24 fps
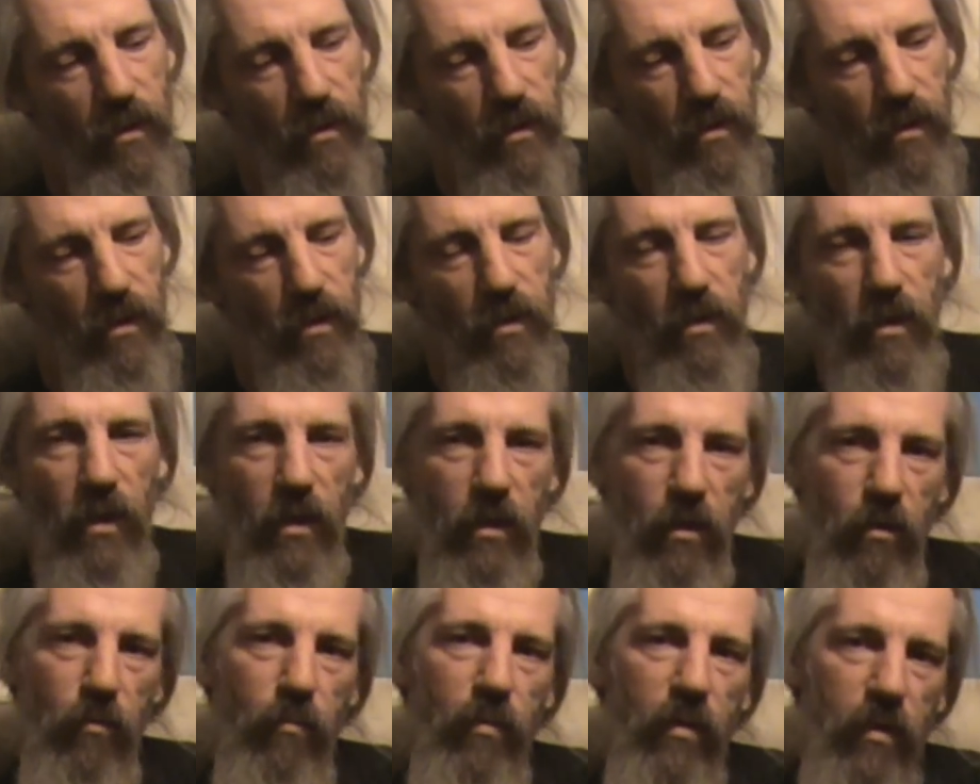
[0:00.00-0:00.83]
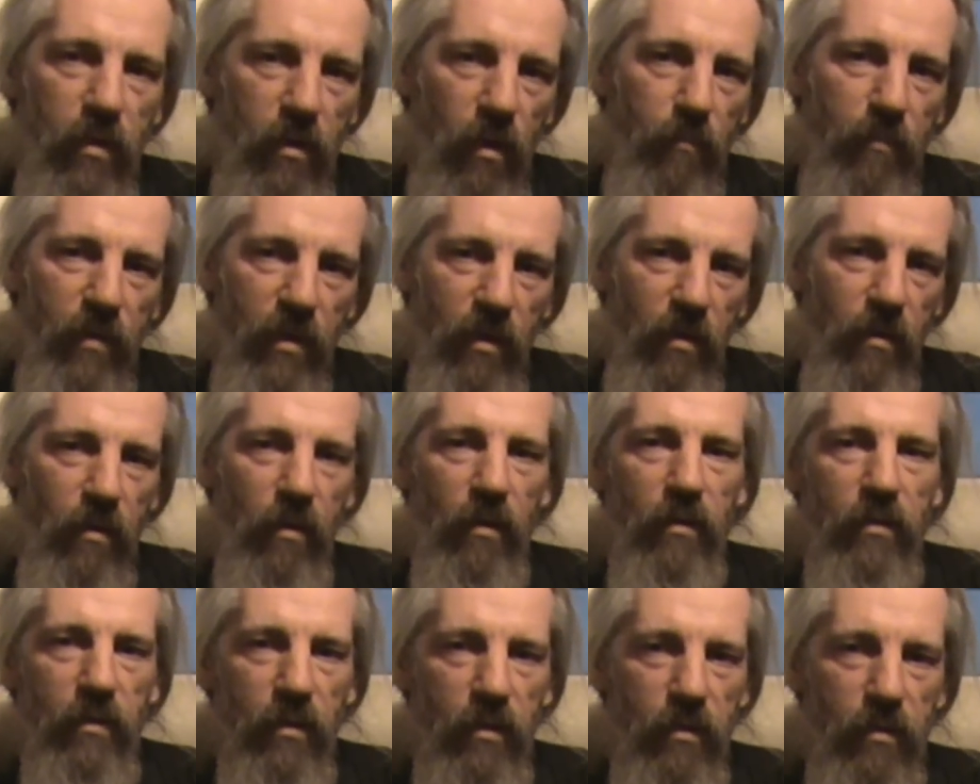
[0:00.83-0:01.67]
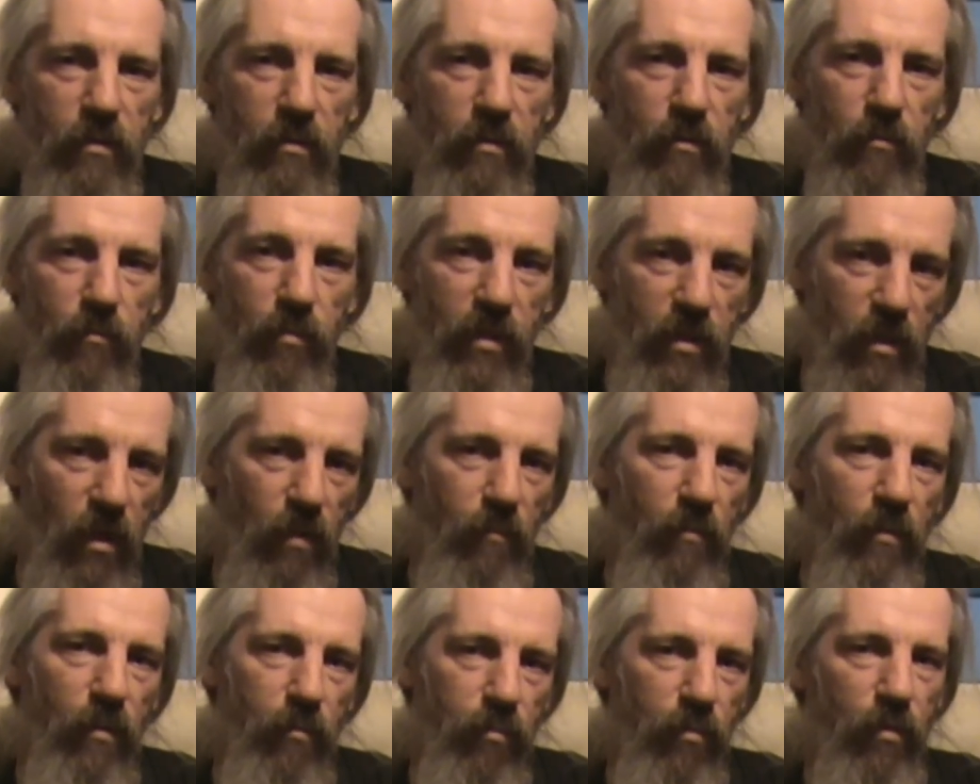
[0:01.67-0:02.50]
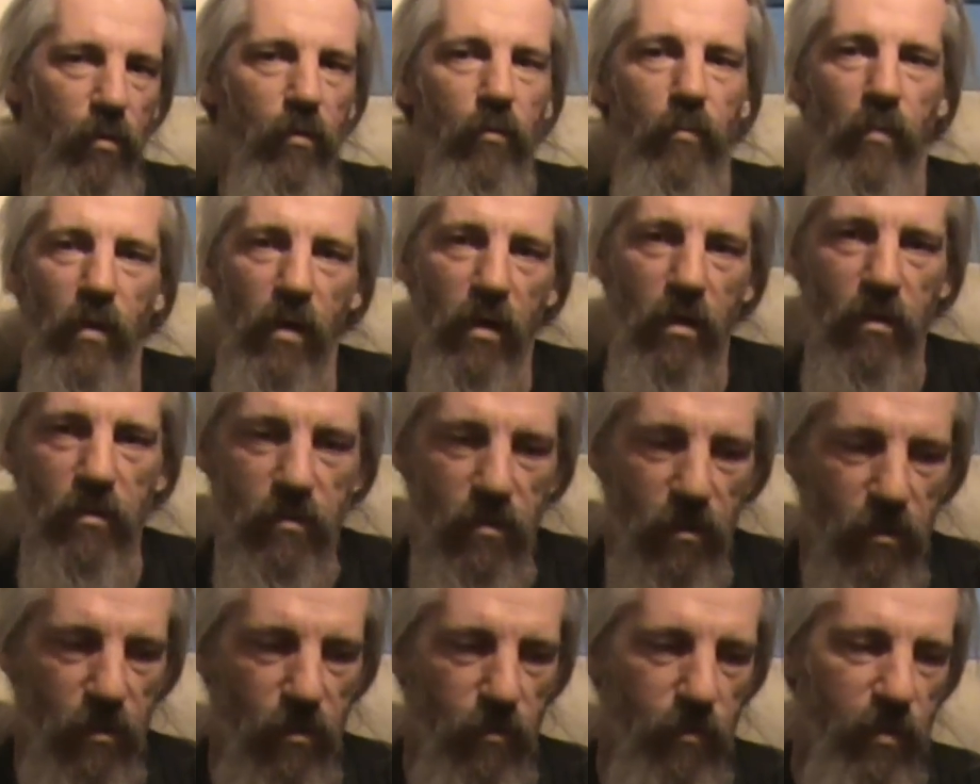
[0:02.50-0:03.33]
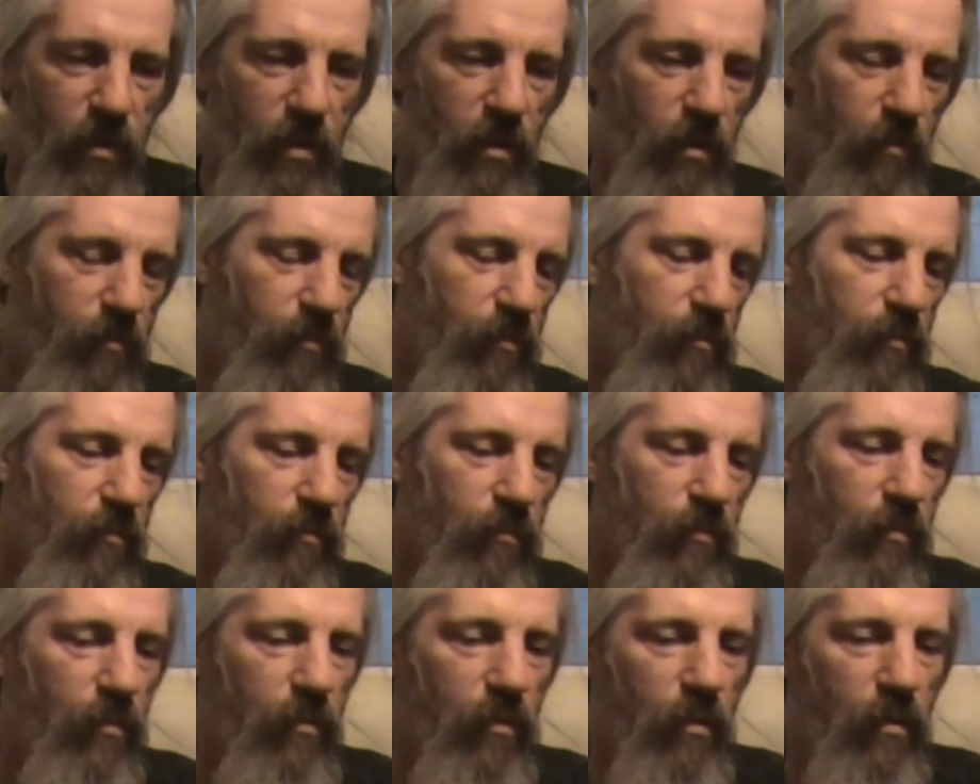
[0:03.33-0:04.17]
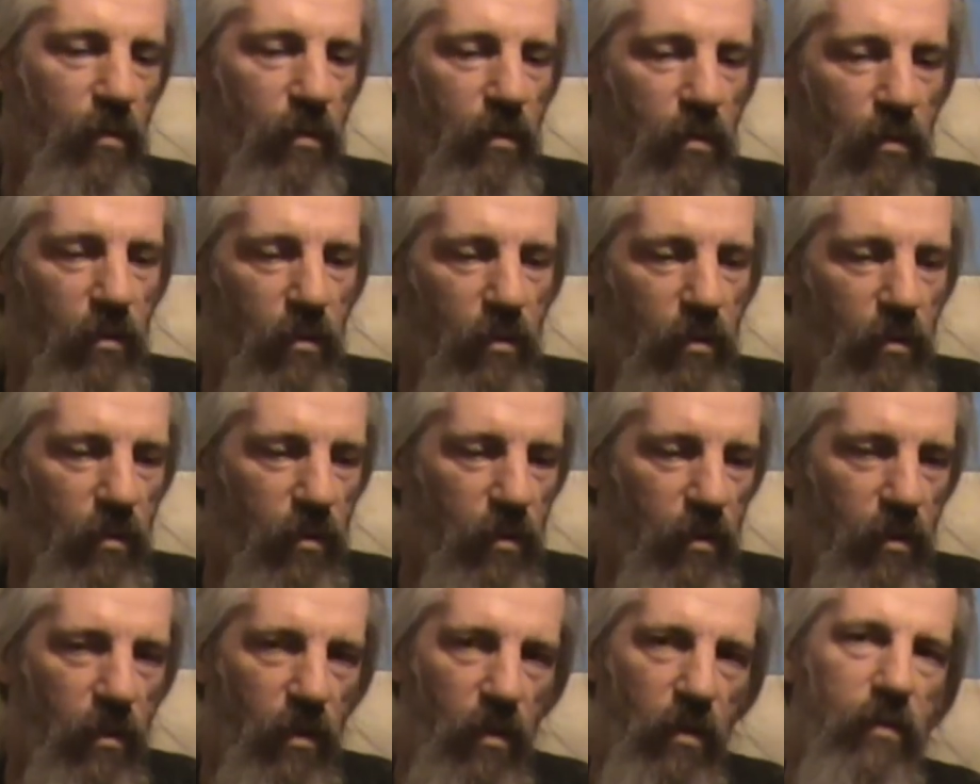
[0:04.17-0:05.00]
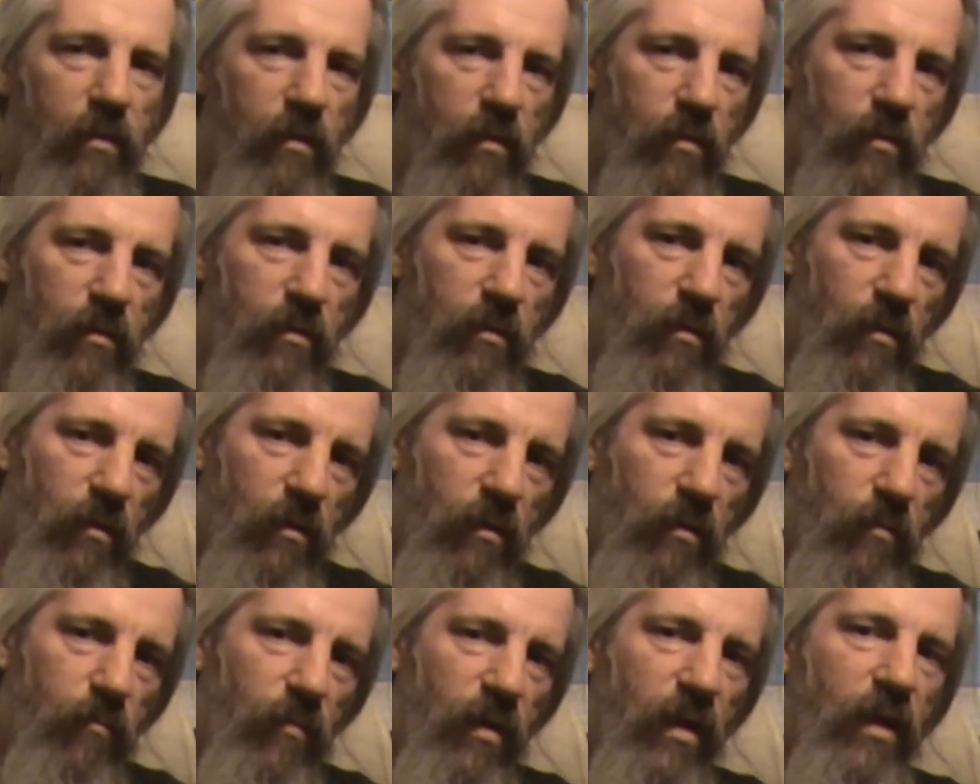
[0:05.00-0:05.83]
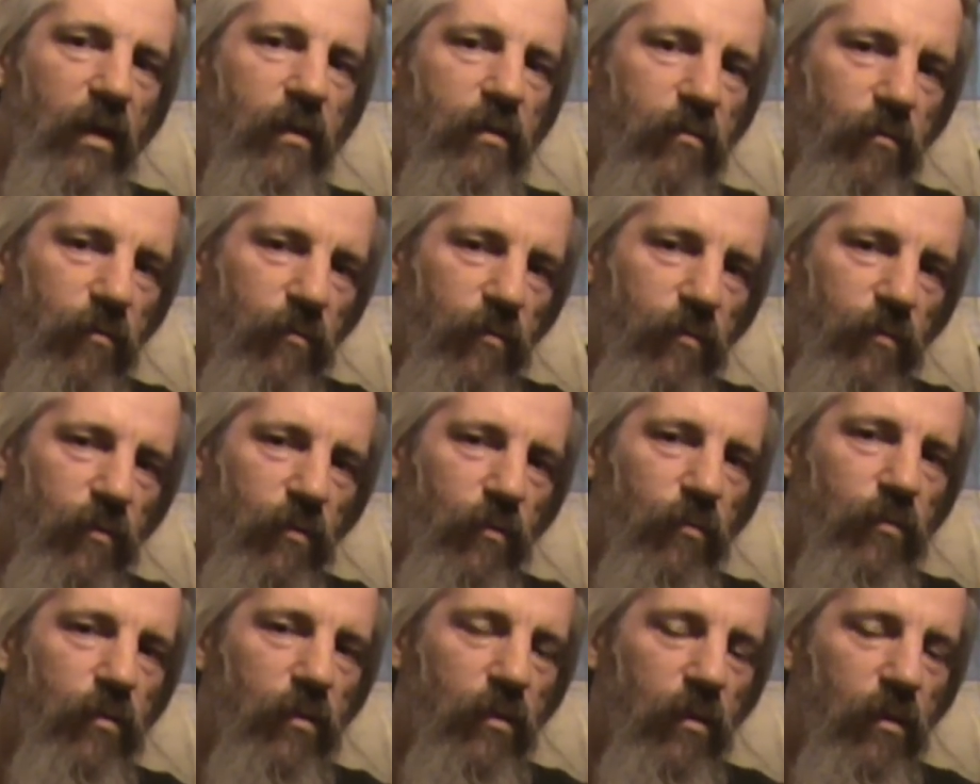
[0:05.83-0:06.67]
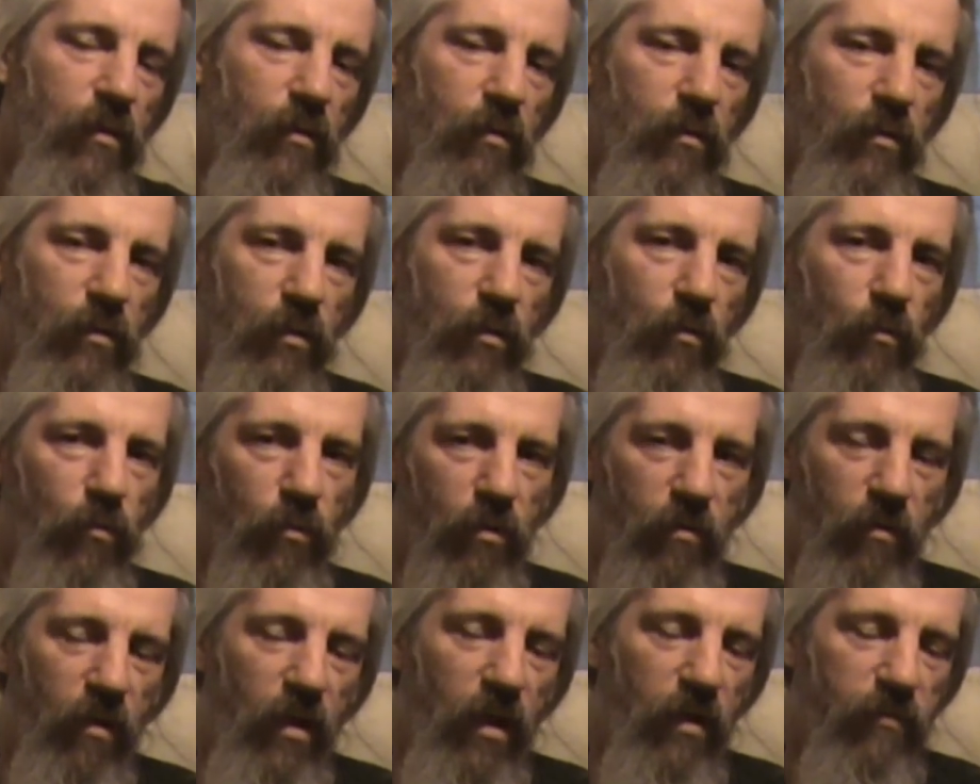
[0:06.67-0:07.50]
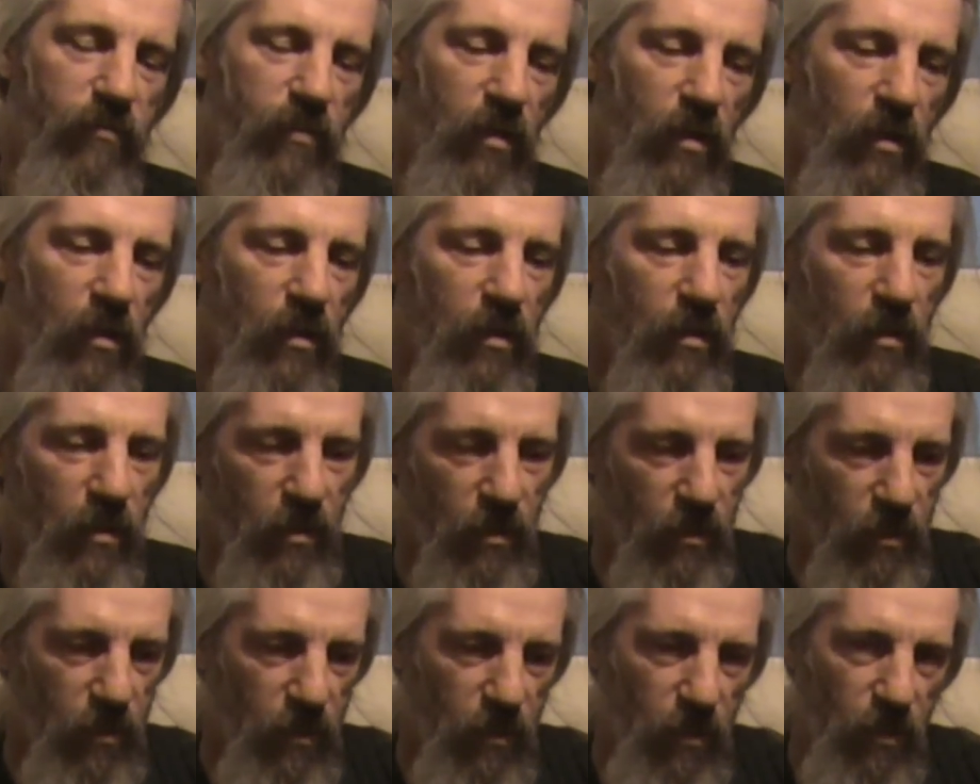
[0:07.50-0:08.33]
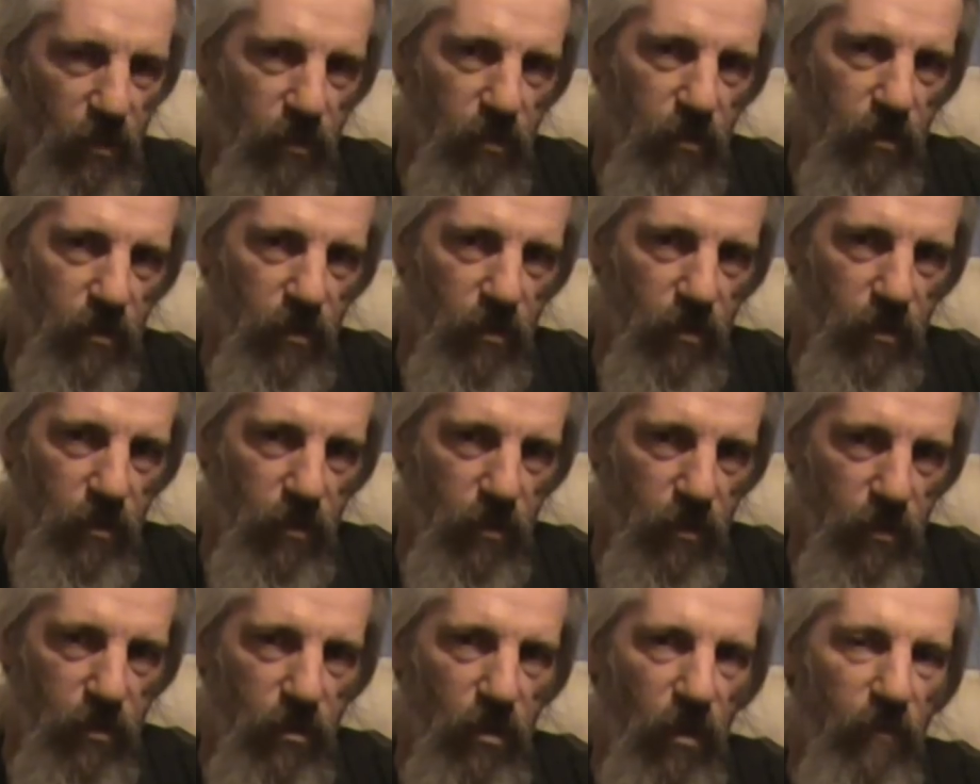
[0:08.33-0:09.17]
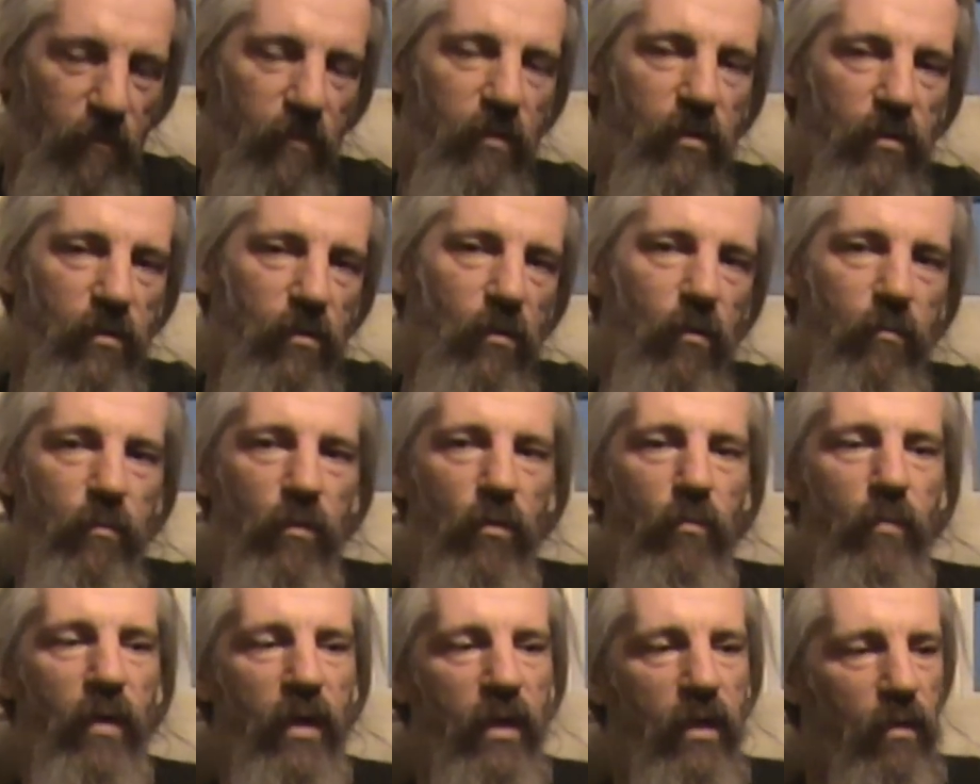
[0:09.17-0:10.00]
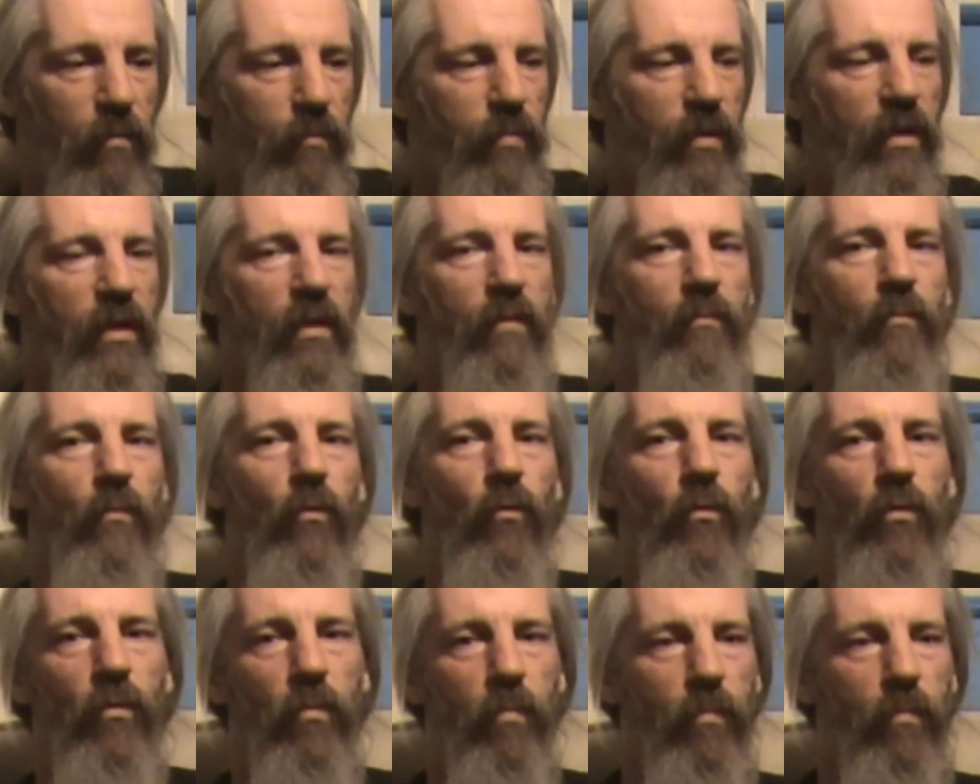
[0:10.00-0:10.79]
And then you become the artist, you become the brew master, you become an artist and a master of your craft. There's nothing to stop you making a beer more,